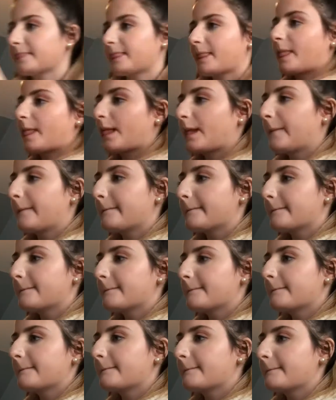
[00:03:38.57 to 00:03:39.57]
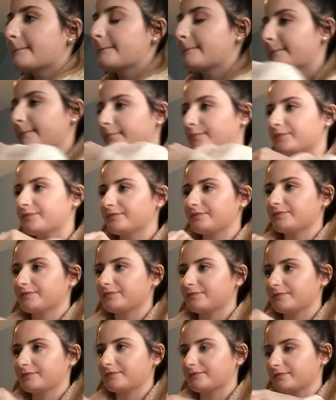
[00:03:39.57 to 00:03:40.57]

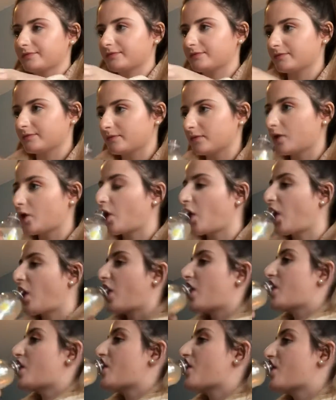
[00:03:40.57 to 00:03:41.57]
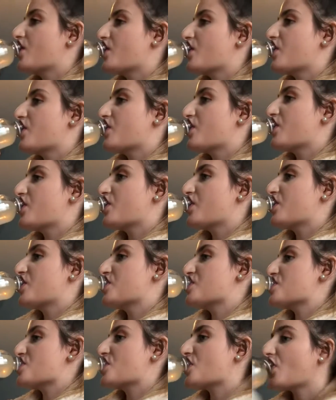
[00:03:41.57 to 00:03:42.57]

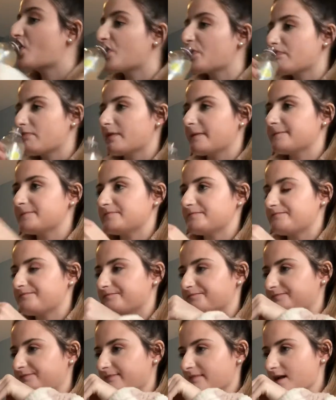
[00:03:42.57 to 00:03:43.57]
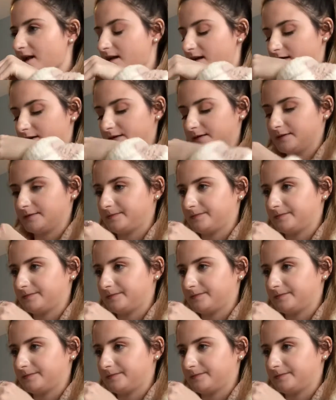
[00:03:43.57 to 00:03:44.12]
Nobody speaks.